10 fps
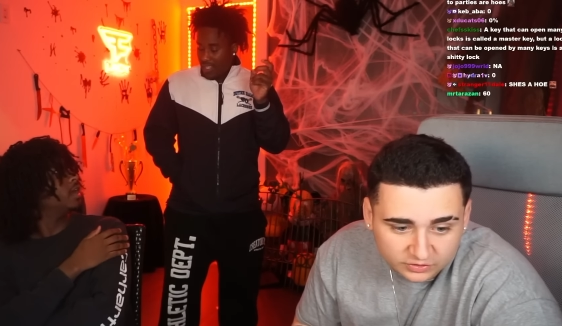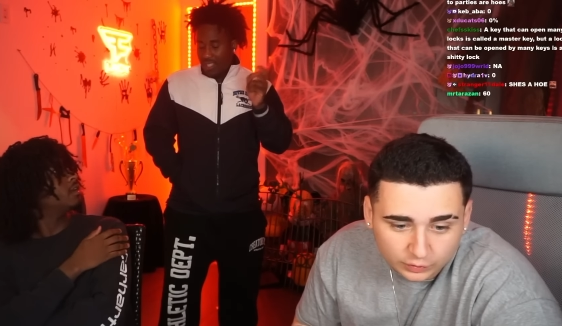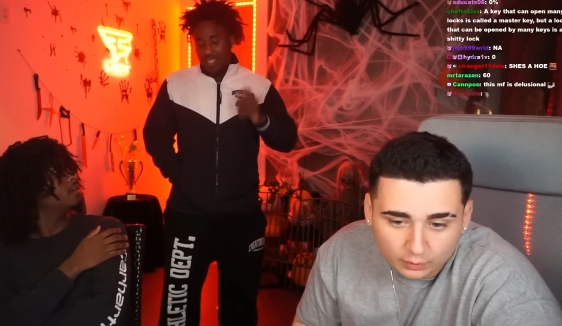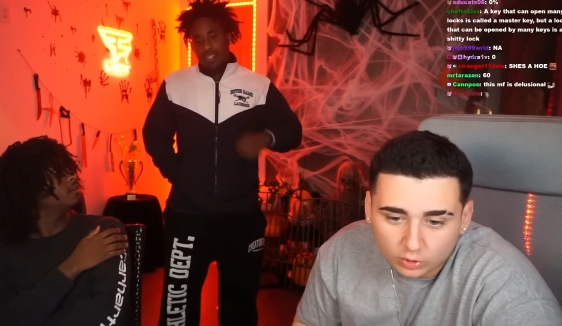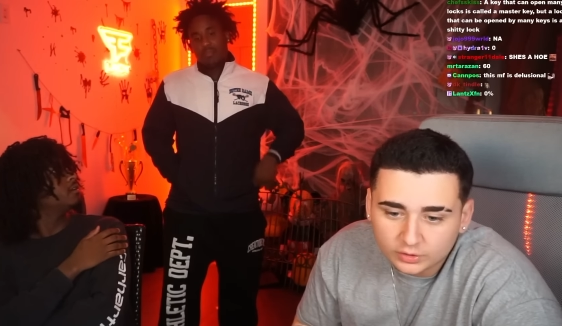Speaker 1: yeah. dude,
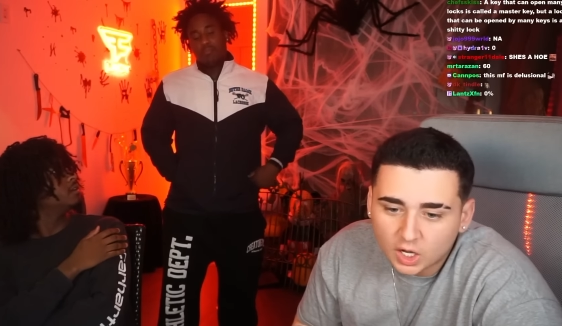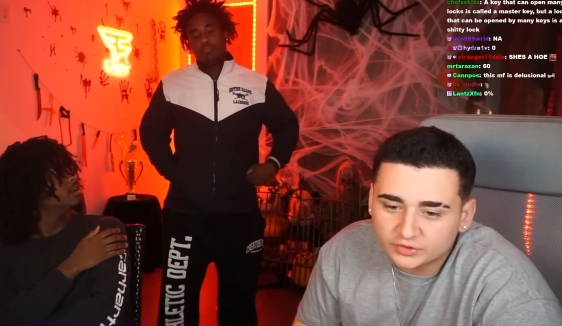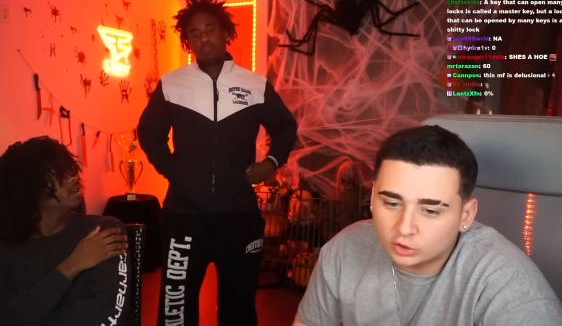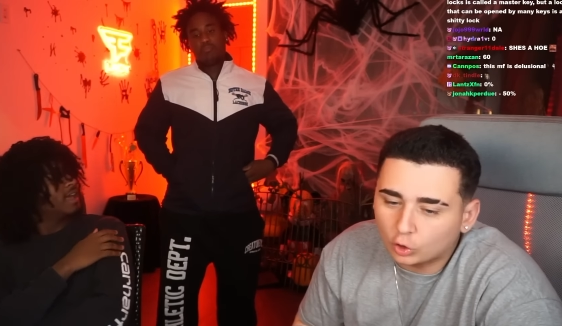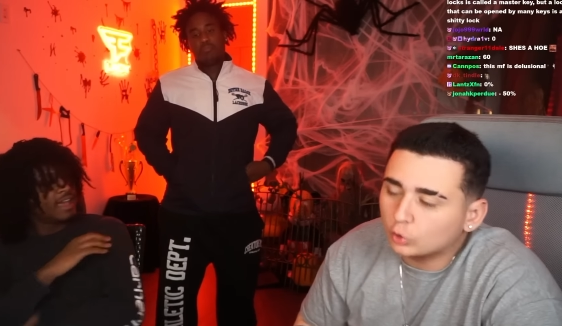like, what are the odds
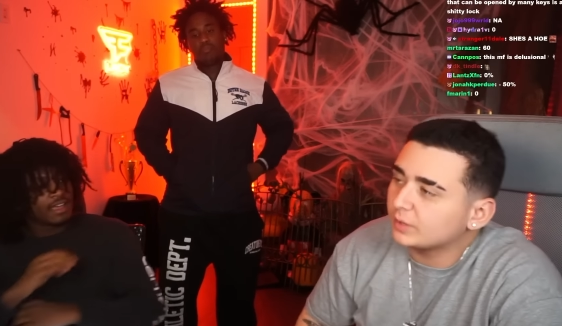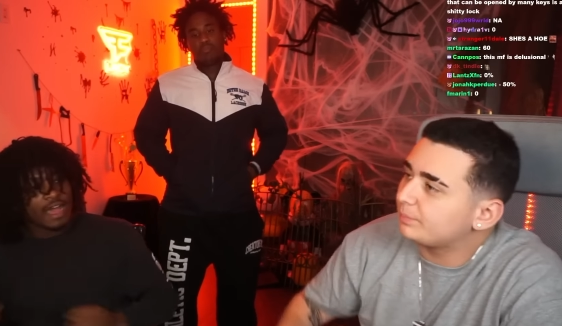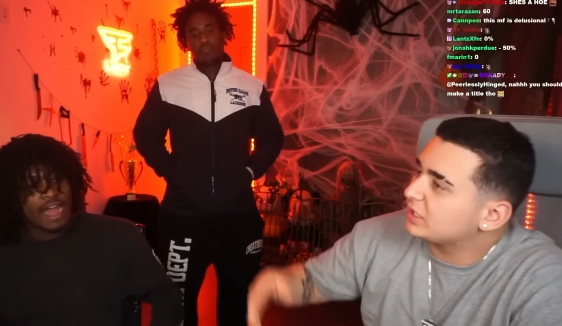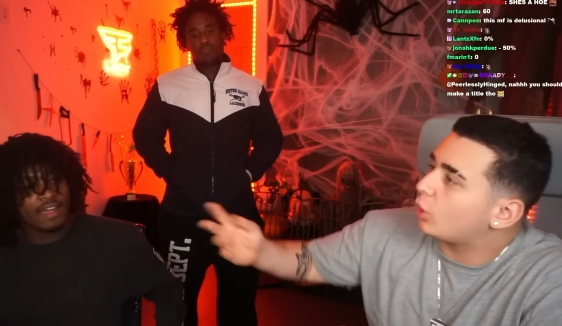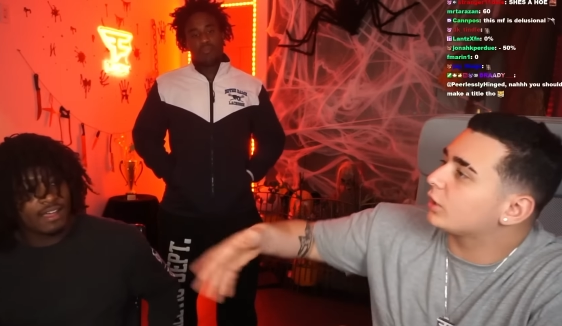a girl can
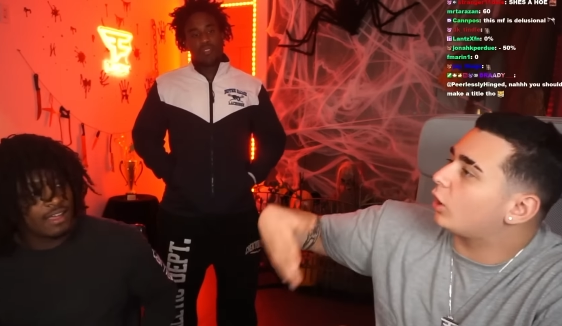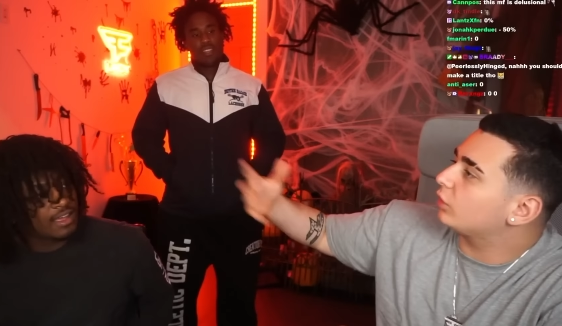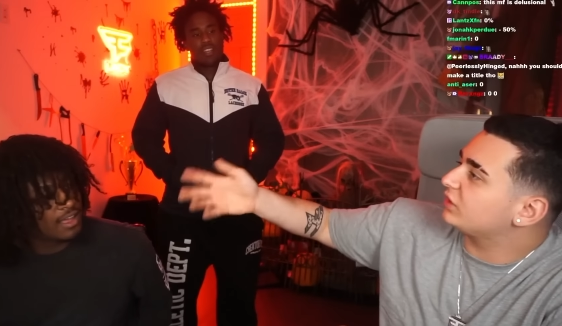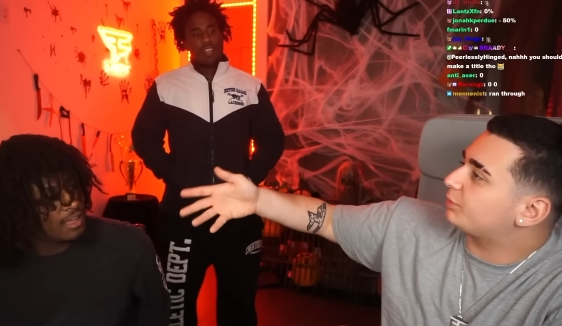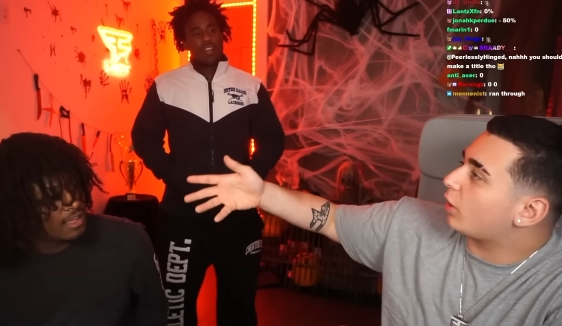be going to all
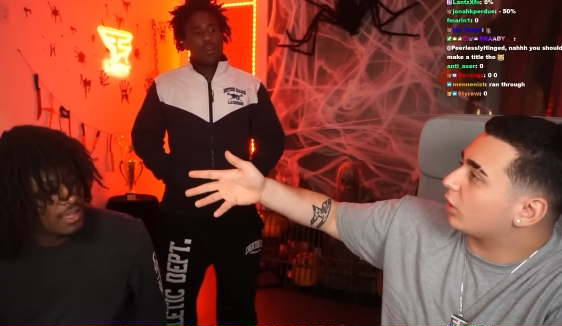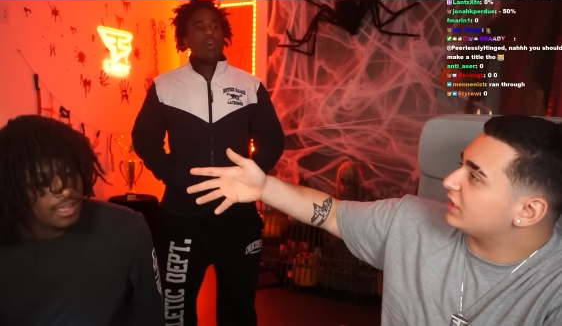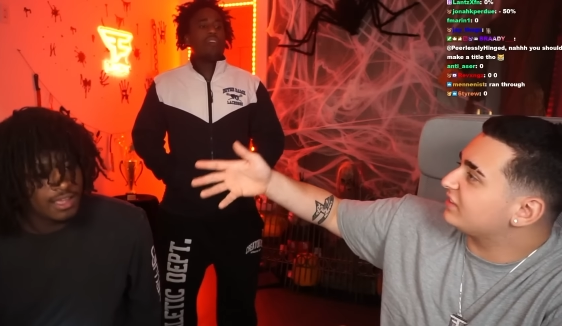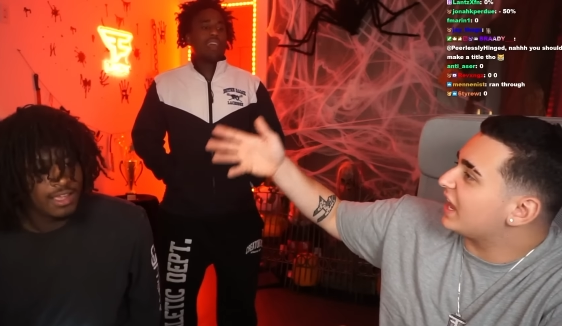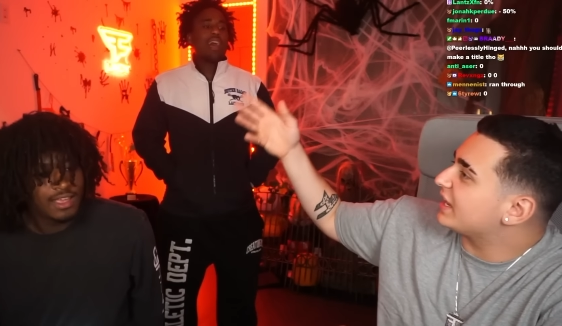these parties
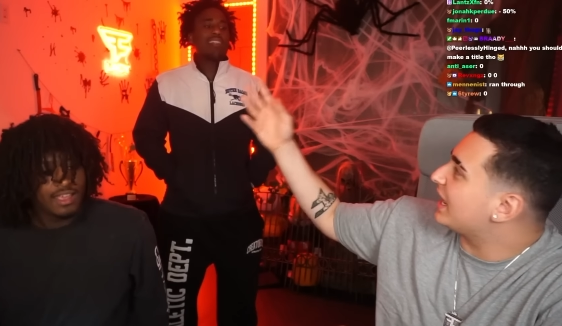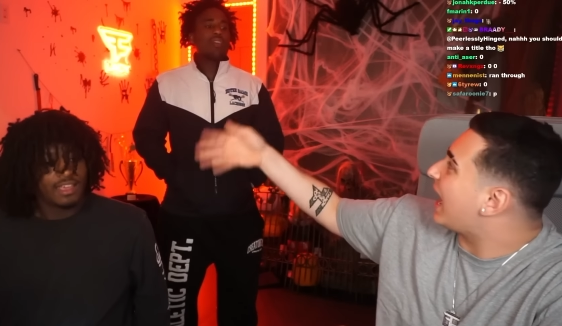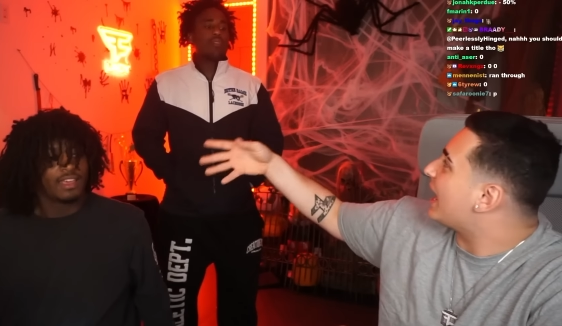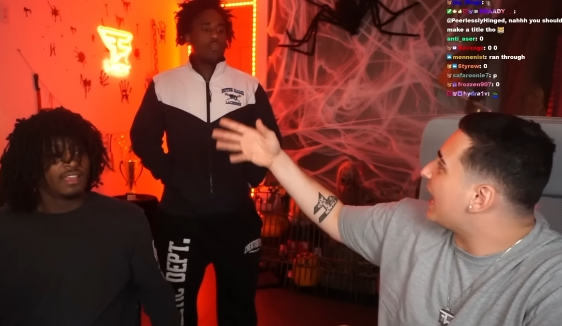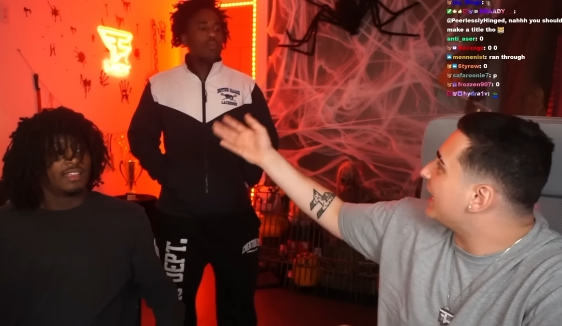oh, and I
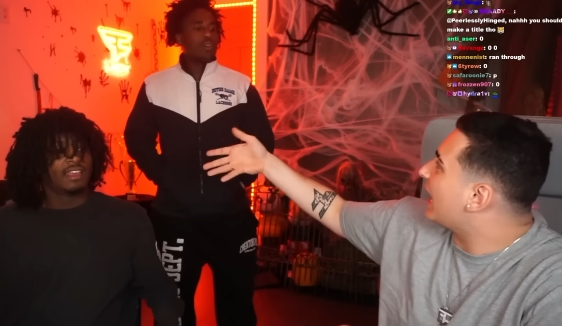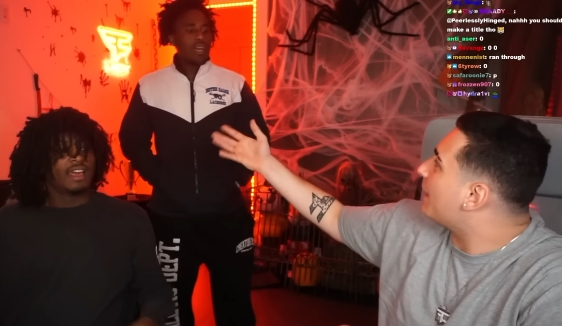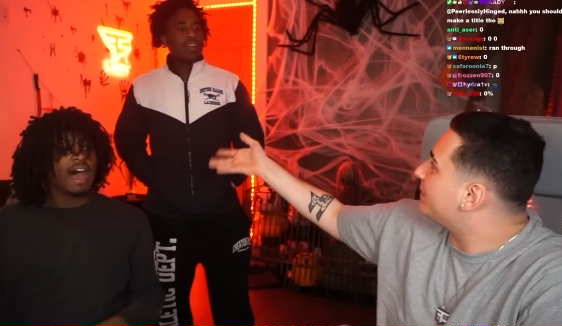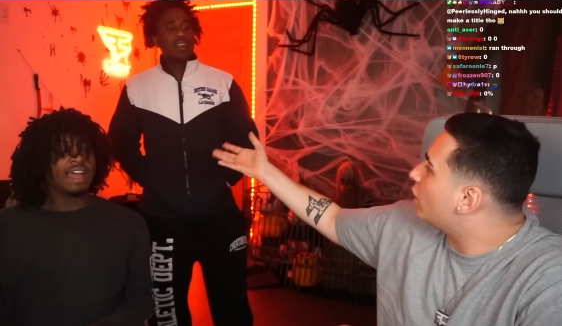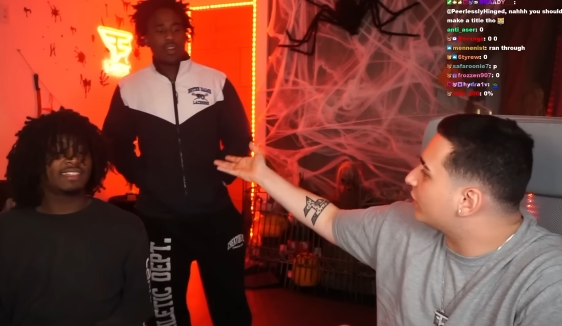not and
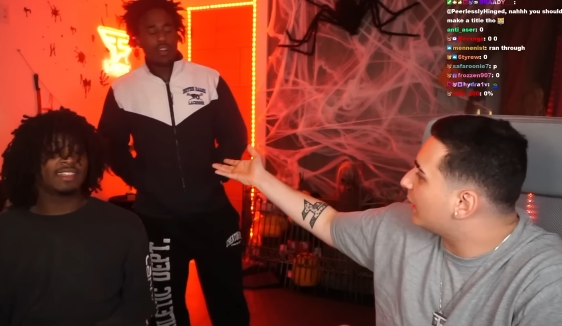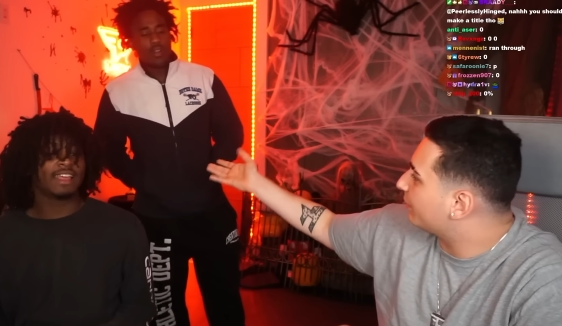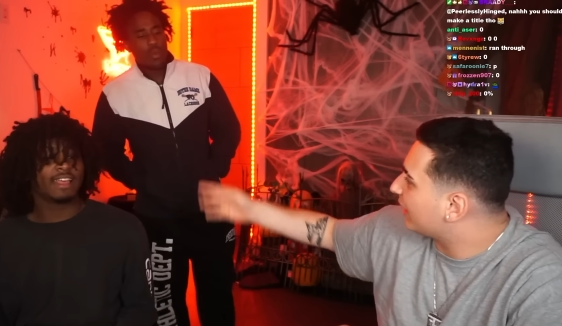not be I, up